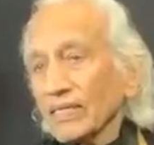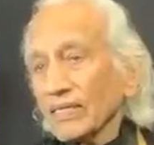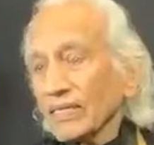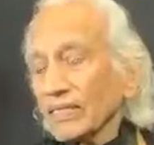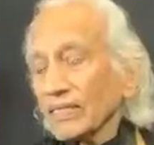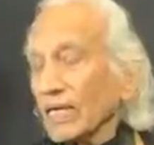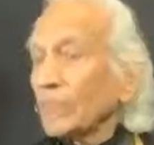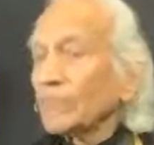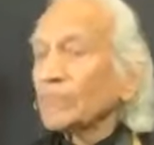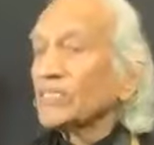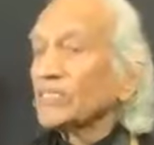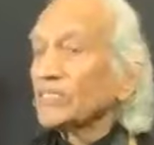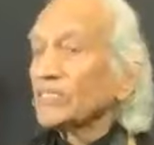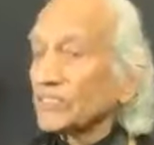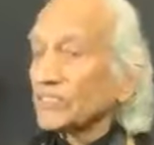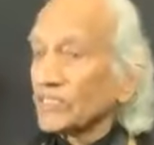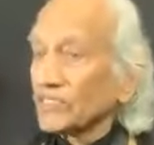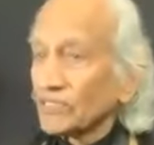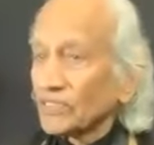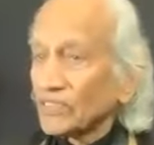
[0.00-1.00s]

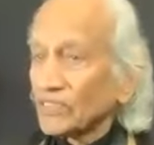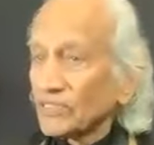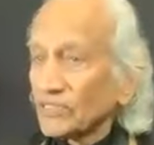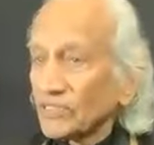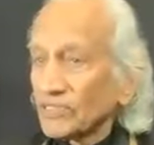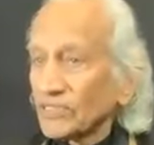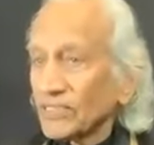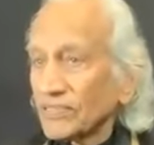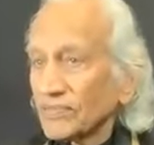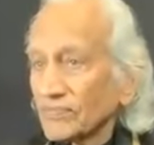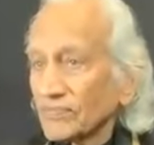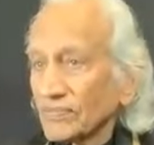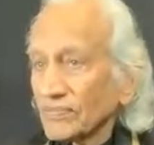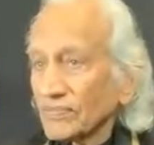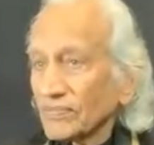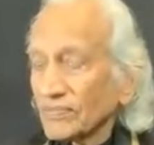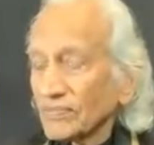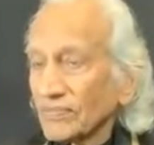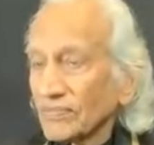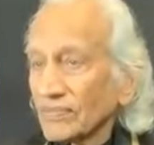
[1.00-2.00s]
community teaches,
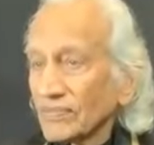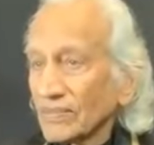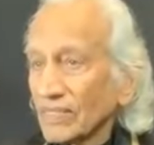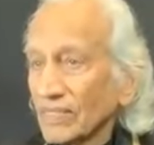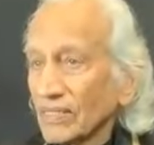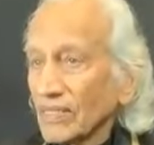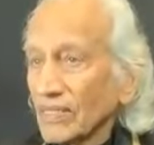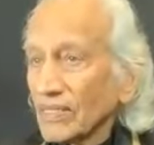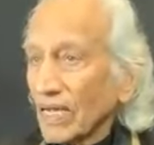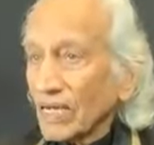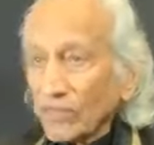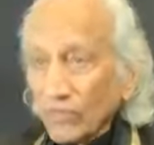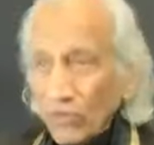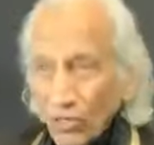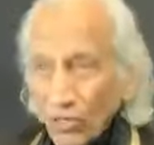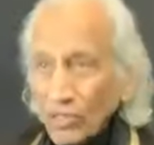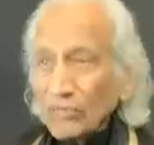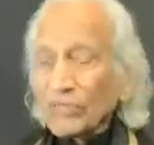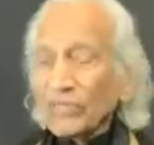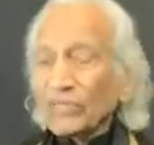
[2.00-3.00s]
and
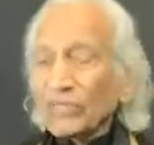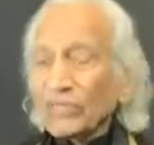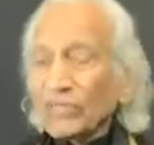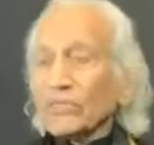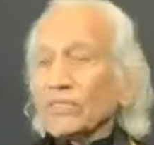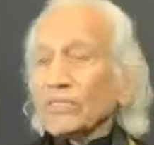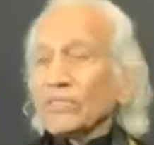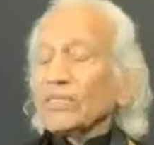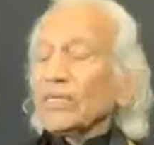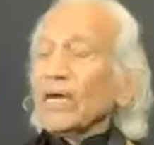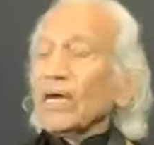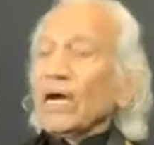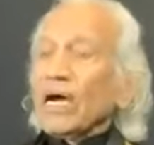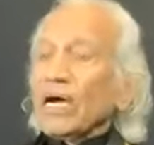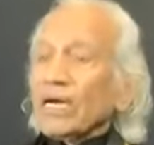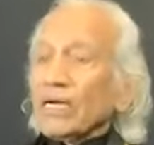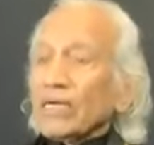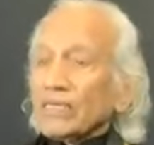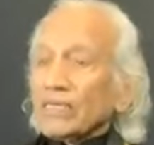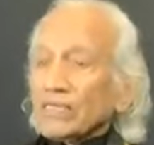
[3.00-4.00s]
all our
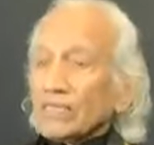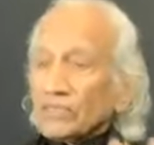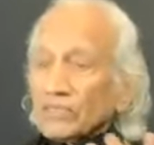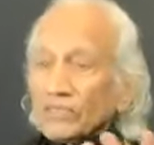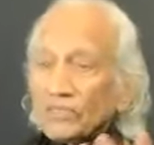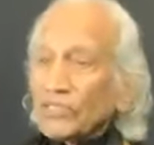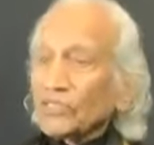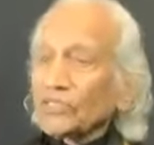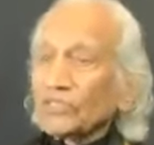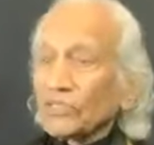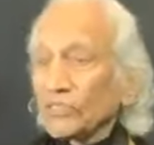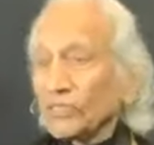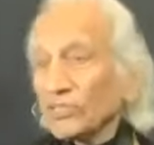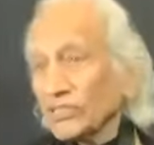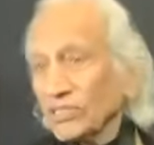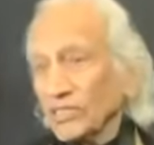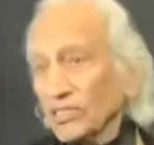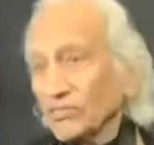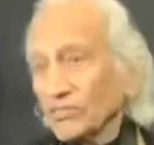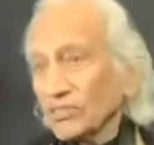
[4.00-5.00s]
teachers
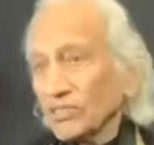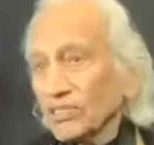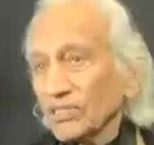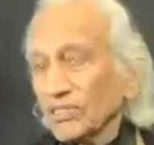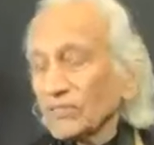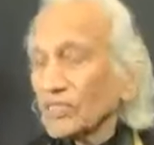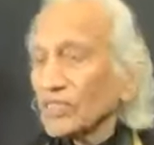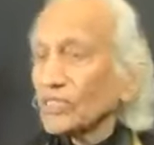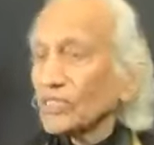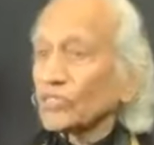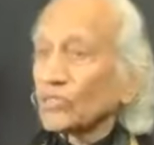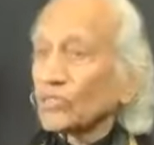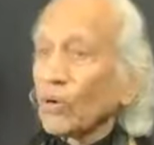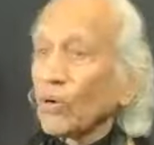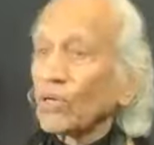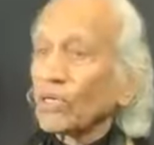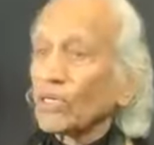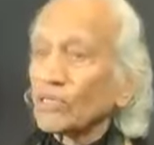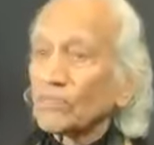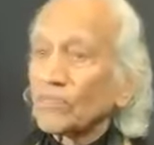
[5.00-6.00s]
teach is
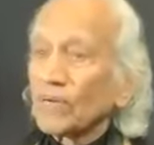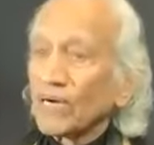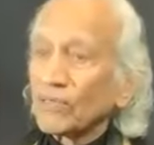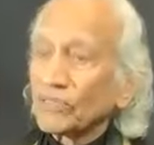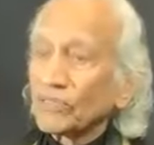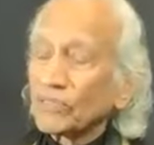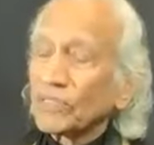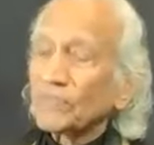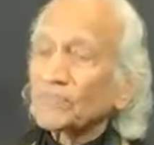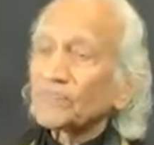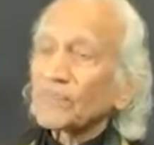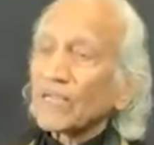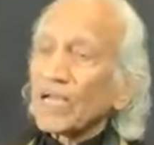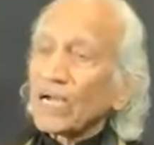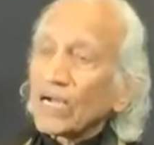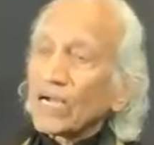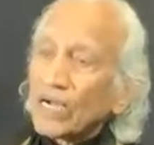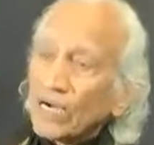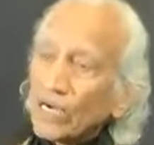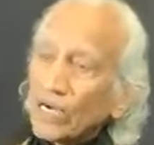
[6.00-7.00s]
all about
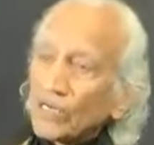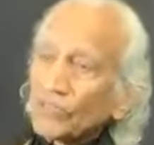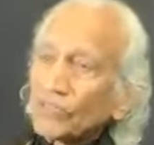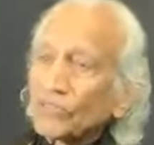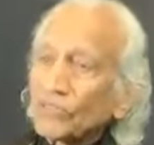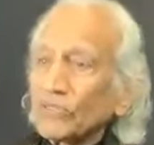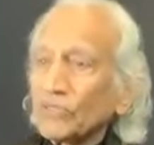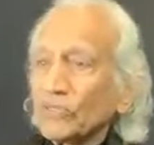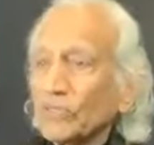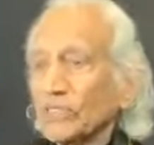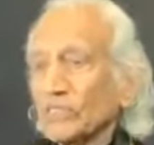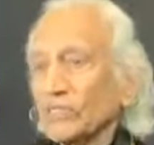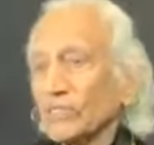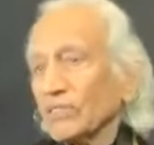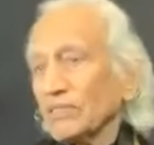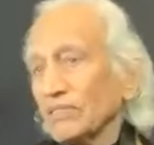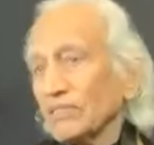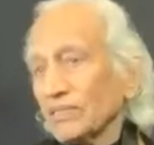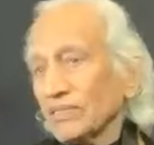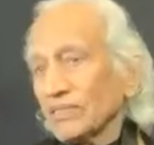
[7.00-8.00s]
how to
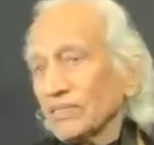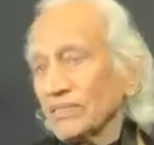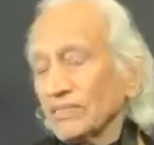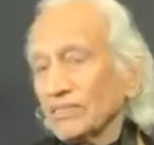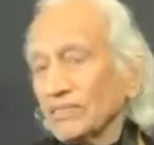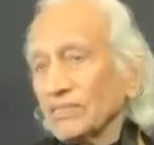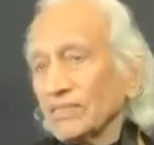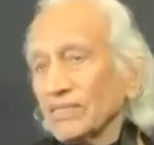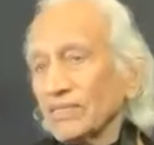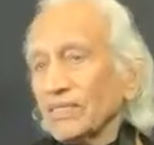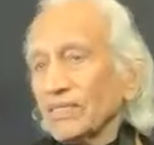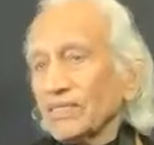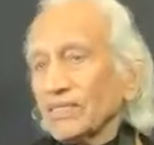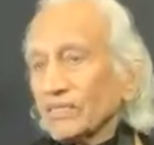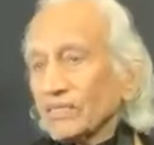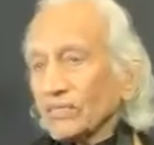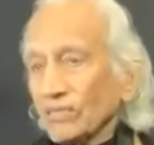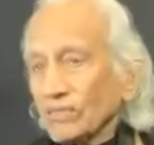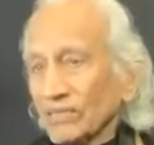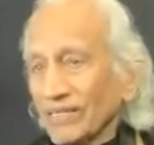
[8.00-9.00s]
return
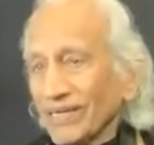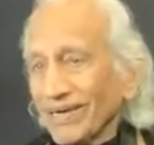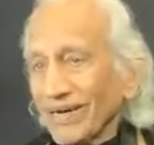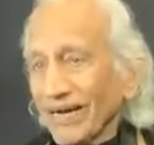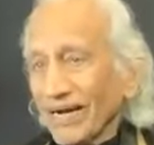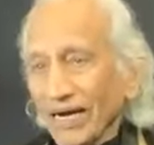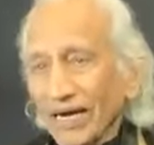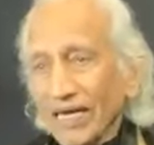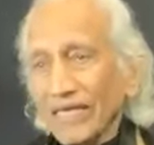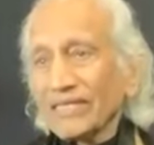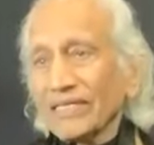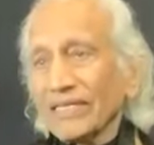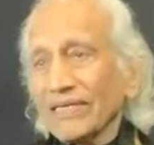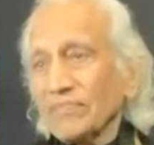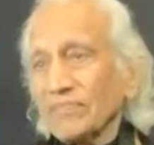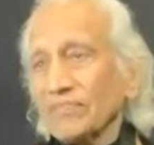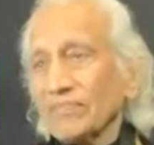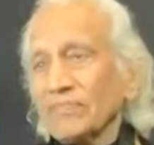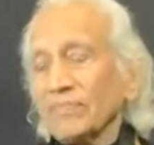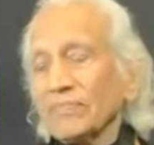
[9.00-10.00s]
to the I
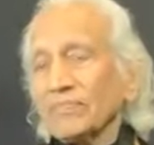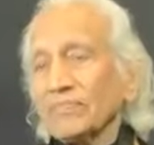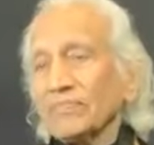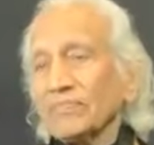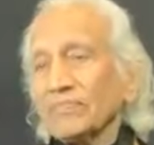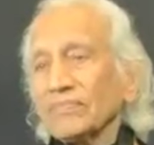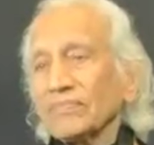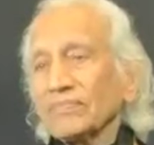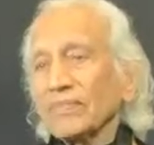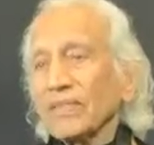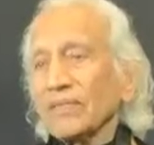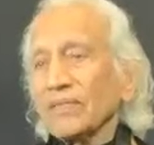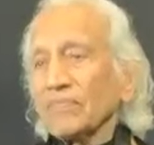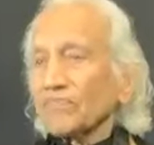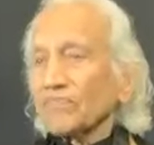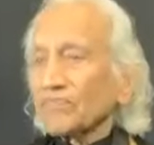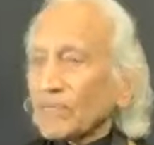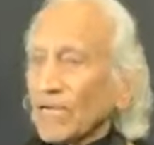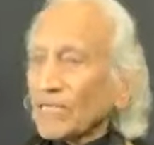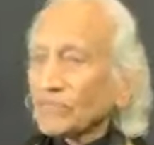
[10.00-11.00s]
am
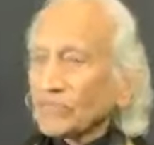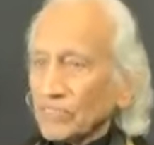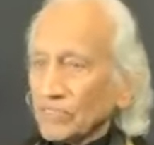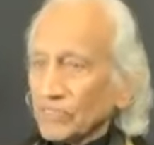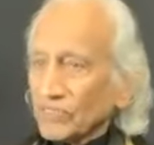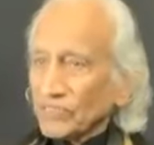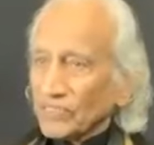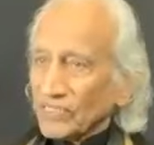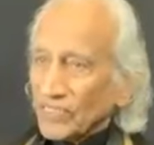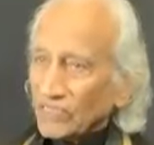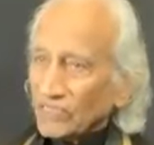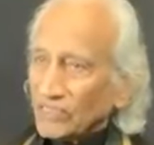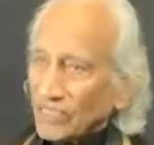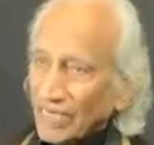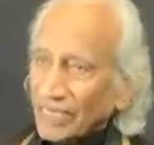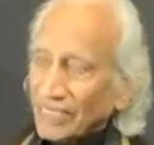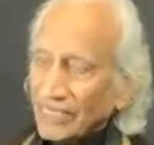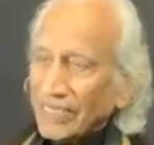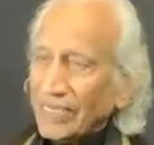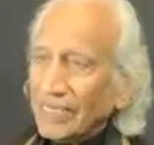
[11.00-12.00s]
presence that
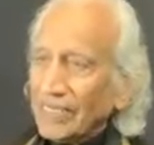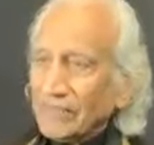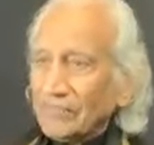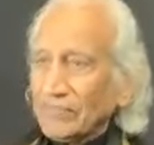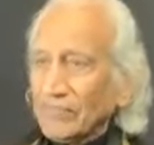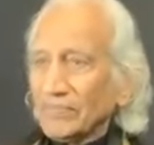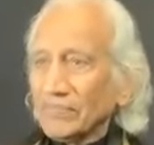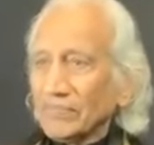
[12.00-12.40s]
I am.